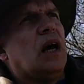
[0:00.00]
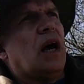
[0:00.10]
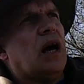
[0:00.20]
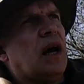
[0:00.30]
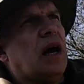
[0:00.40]

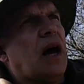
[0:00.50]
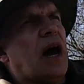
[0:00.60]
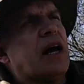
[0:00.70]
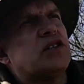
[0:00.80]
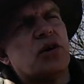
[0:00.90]
I
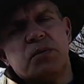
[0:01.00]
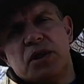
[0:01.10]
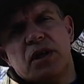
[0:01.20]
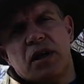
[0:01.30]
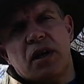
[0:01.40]
had to come to
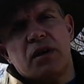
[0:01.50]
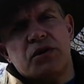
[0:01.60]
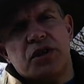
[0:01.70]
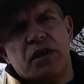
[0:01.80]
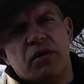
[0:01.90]
the
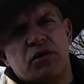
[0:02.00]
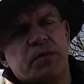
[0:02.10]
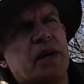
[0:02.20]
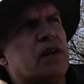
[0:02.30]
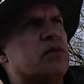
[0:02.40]
conclusion that it was
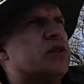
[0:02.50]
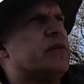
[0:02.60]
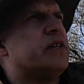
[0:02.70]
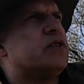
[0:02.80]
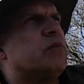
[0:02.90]
me that was
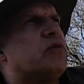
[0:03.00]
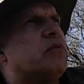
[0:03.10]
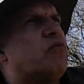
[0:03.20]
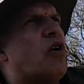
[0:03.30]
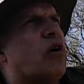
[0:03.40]
doing
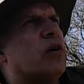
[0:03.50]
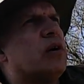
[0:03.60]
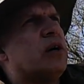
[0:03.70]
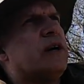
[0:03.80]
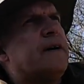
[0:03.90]
something wrong.
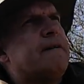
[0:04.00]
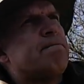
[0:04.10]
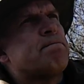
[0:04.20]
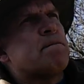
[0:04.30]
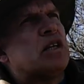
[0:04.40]

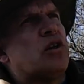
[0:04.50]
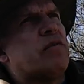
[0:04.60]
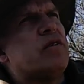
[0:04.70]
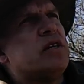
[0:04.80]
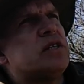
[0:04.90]
So the
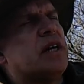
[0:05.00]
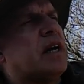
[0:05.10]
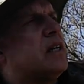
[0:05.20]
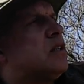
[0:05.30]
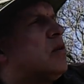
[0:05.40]
first thing I
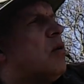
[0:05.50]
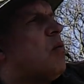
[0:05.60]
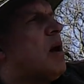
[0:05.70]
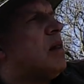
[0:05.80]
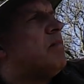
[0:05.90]
did is thought,
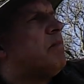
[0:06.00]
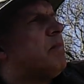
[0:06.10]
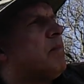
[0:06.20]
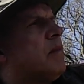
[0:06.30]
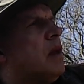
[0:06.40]
well,
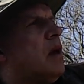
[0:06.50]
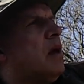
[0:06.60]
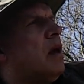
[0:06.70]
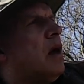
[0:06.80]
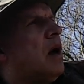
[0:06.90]

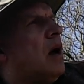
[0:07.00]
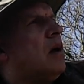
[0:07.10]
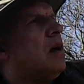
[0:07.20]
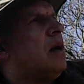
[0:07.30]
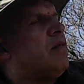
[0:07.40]

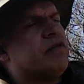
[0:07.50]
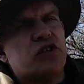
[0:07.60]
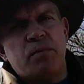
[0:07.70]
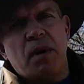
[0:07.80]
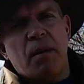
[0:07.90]
and if you've
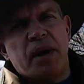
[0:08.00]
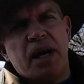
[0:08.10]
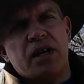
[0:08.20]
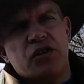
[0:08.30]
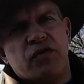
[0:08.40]
seen my
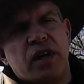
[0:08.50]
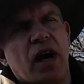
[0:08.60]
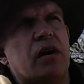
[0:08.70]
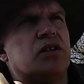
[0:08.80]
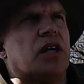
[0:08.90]
beginner's
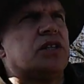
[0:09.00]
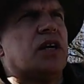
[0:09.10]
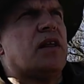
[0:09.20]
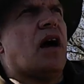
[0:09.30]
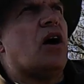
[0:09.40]
videos, I
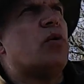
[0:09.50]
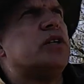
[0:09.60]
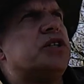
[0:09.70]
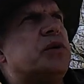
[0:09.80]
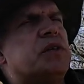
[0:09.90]
say that I
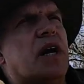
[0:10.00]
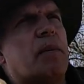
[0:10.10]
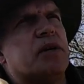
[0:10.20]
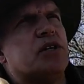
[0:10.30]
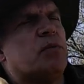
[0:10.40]
always shoot in
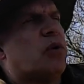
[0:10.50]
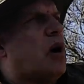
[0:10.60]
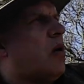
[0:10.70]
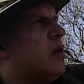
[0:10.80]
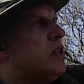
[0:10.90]
aperture
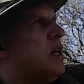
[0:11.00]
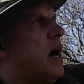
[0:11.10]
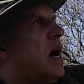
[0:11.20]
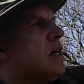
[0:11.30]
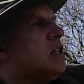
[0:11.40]
priority.
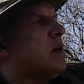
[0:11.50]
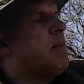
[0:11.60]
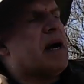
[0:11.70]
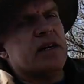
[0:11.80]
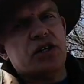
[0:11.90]
I actually
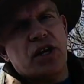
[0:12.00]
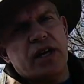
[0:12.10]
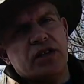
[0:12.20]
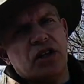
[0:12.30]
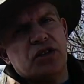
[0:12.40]
made a
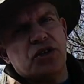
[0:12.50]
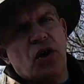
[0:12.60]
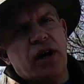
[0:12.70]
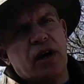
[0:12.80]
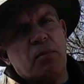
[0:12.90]
change. I
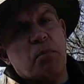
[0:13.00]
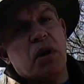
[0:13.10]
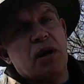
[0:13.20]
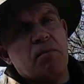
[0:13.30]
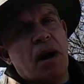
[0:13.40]
shot in
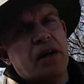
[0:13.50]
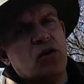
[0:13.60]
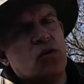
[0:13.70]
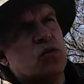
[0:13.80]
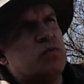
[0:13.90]
complete
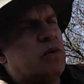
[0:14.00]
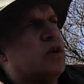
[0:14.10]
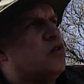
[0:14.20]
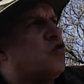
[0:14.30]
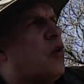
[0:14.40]
manual
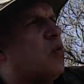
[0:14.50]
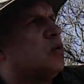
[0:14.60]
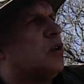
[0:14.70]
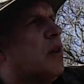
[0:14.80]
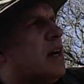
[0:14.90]
control.
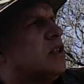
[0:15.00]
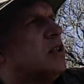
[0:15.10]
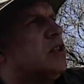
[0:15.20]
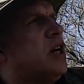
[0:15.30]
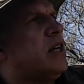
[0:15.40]
So that's
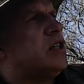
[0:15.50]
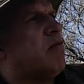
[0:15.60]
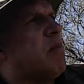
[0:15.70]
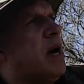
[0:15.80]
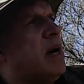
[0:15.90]
the change I
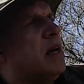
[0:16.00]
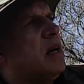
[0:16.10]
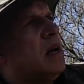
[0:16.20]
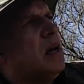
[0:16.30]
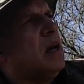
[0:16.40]

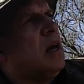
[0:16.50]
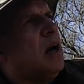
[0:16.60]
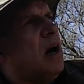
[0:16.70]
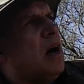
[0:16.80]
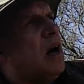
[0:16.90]

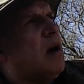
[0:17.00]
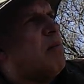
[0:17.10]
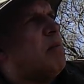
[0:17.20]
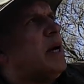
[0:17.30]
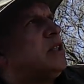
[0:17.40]

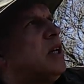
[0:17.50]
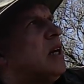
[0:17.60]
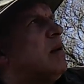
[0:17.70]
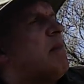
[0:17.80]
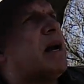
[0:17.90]
made.
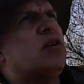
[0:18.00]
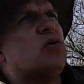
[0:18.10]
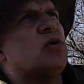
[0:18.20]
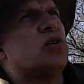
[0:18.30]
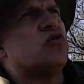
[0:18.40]
Basically,
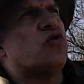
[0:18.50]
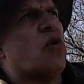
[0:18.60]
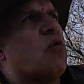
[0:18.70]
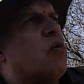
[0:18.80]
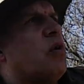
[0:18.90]
manual
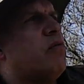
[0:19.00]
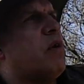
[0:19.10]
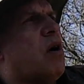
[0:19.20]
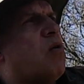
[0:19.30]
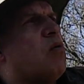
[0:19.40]
control of
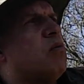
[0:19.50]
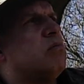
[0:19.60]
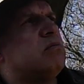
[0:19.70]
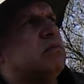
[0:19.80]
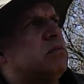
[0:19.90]
the whole
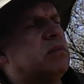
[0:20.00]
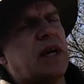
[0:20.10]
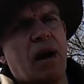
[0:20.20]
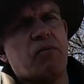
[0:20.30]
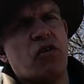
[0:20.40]

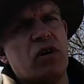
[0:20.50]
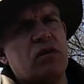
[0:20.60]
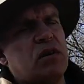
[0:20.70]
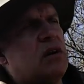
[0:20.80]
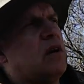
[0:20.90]
camera.
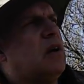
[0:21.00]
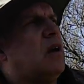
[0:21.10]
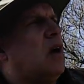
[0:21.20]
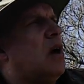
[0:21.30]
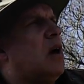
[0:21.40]

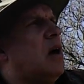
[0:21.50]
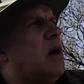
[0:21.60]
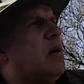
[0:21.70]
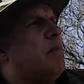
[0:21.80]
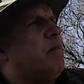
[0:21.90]

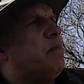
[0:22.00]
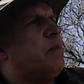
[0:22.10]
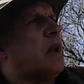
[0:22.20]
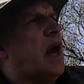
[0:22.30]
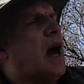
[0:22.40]

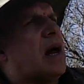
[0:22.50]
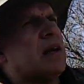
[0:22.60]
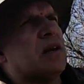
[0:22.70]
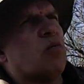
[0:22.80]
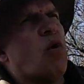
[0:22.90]

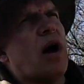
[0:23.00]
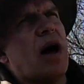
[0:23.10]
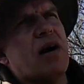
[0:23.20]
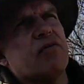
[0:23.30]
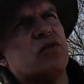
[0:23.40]
And what I
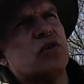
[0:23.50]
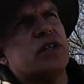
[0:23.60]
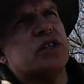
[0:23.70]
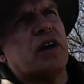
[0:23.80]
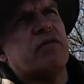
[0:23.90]
have done
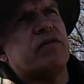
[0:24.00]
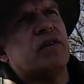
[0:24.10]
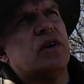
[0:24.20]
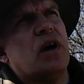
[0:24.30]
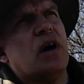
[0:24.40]
is
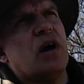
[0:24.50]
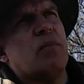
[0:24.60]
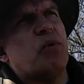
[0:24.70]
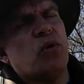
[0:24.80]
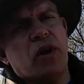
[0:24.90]

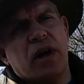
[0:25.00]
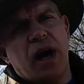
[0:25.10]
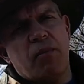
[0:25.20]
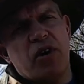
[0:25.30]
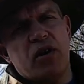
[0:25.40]
I've put the
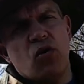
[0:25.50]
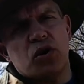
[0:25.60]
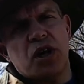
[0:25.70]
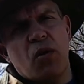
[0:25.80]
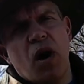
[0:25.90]
camera in
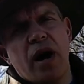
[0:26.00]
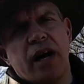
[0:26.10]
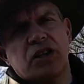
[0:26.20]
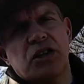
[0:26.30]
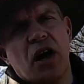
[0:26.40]
auto
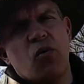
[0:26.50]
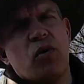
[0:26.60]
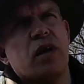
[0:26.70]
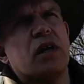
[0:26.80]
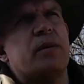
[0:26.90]
ISO
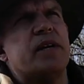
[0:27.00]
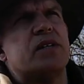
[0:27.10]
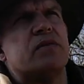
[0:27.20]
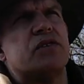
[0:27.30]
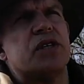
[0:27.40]
with a
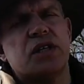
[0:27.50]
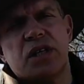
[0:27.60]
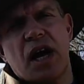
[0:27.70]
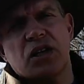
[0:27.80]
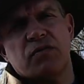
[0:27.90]
limit of
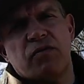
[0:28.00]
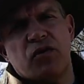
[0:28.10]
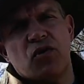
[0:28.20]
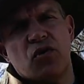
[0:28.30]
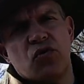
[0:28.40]

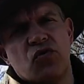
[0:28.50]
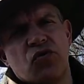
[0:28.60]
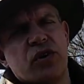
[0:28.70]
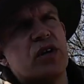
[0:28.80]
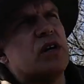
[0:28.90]

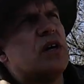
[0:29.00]
6400.